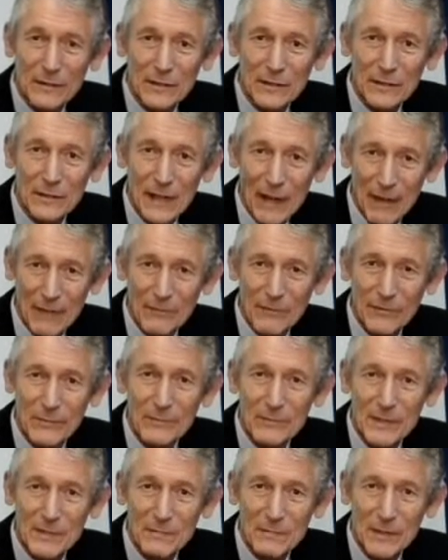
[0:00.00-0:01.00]
that come
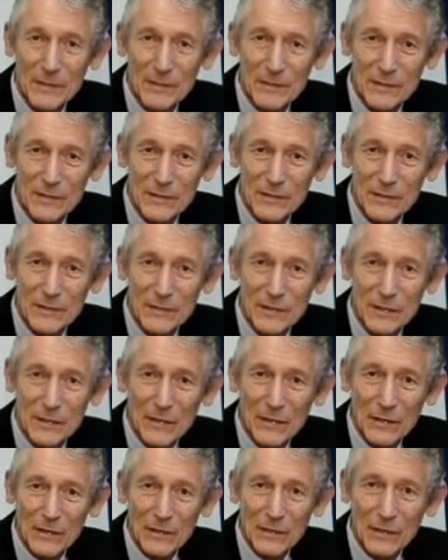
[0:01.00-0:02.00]
from this business.
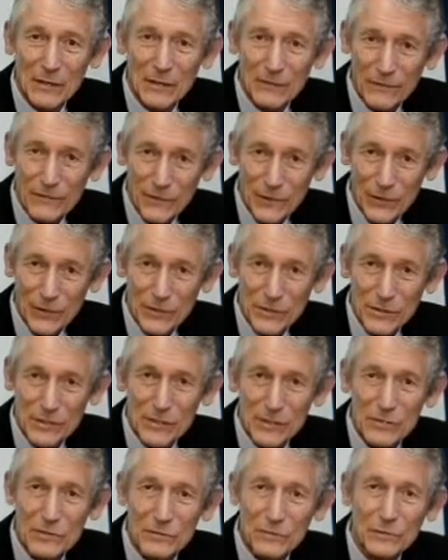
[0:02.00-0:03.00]
The first
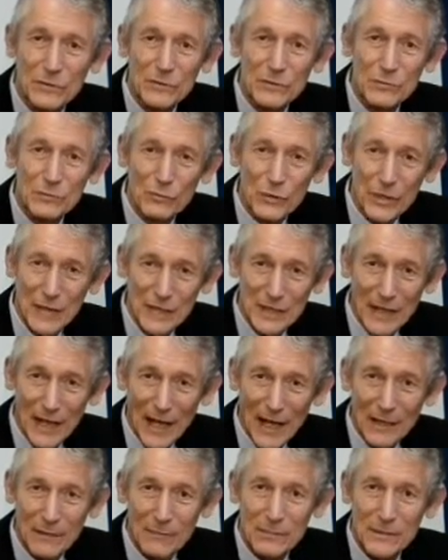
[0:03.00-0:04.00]
is through its
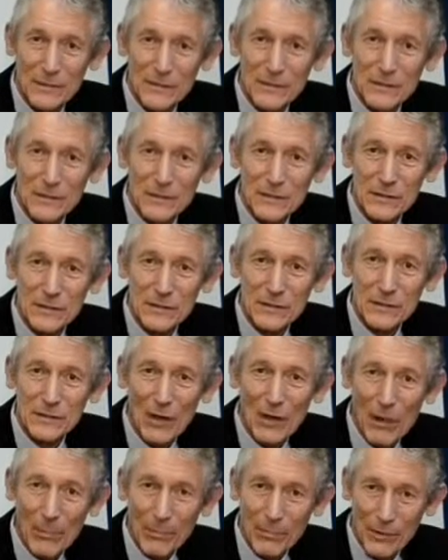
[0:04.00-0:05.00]
retail business that's
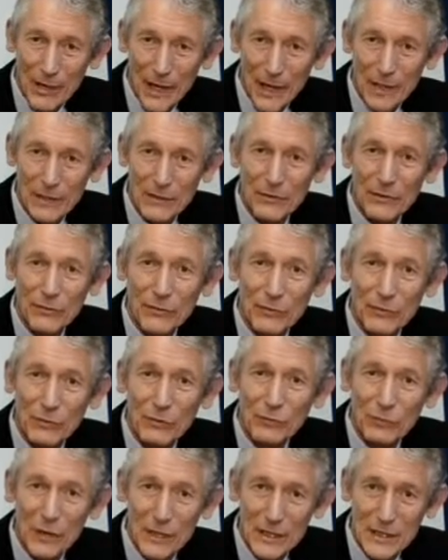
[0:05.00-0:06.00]
operated through
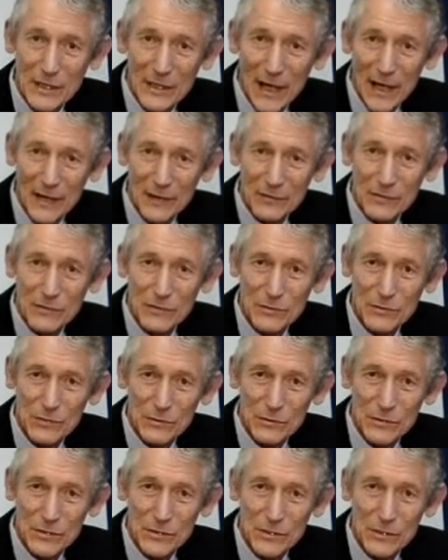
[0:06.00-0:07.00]
retail
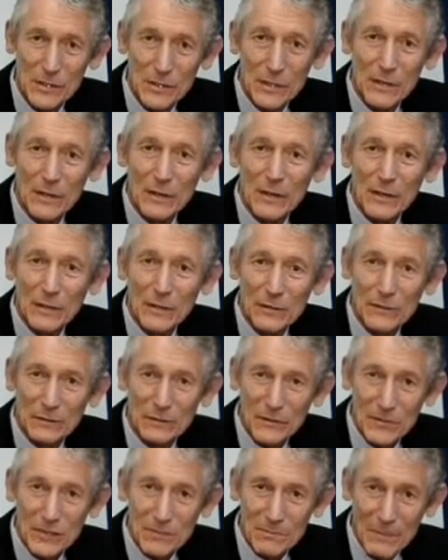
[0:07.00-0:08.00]
stores that are
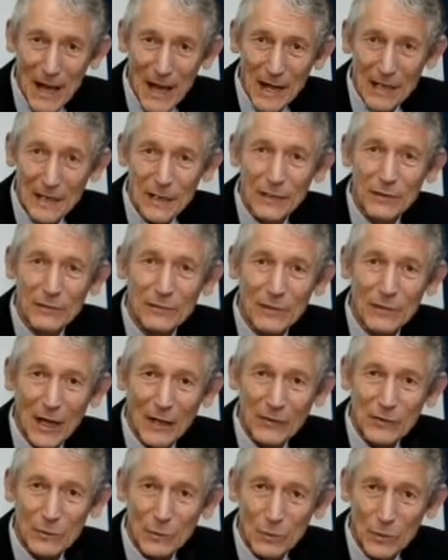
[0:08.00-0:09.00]
expanding
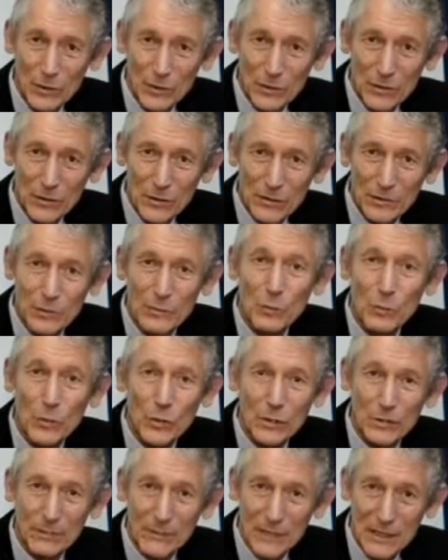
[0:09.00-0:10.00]
throughout the world and
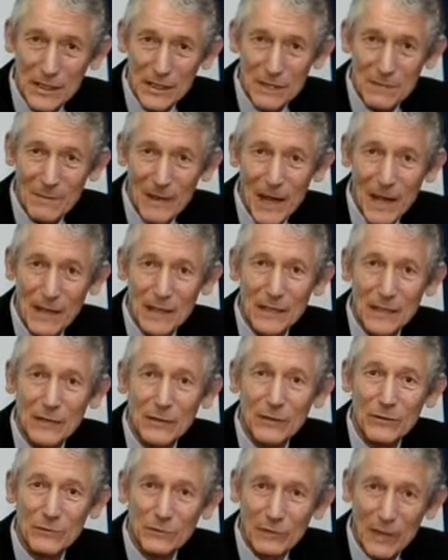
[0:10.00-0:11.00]
will be
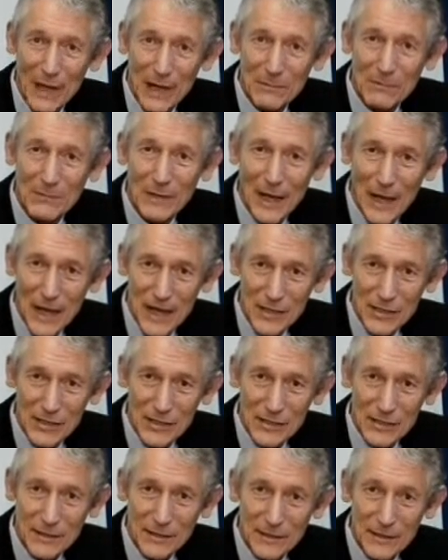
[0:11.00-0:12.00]
expanding throughout
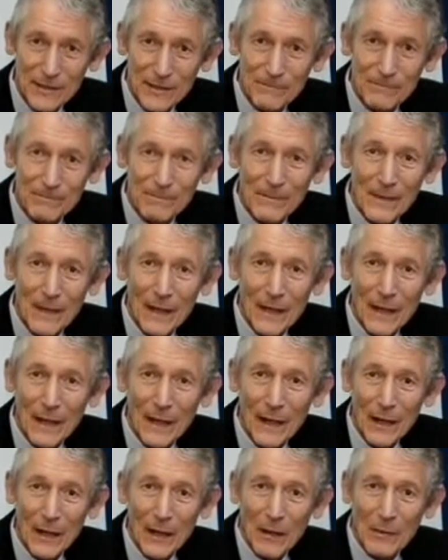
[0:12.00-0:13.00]
Malaysia.
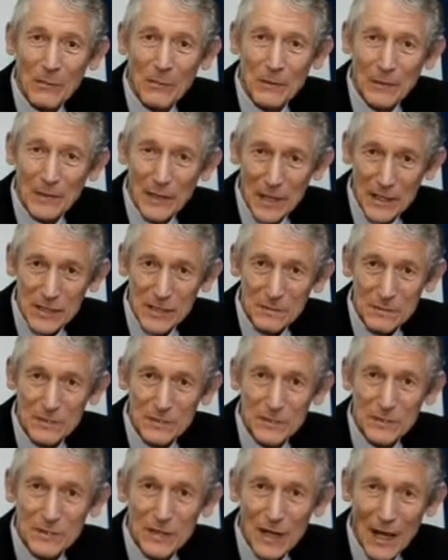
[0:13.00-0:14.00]

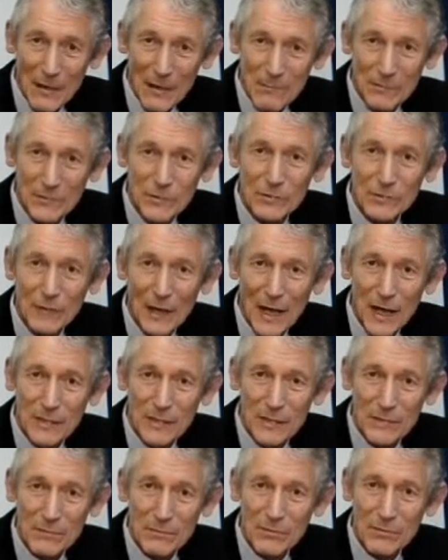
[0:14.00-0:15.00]
Customers come to us,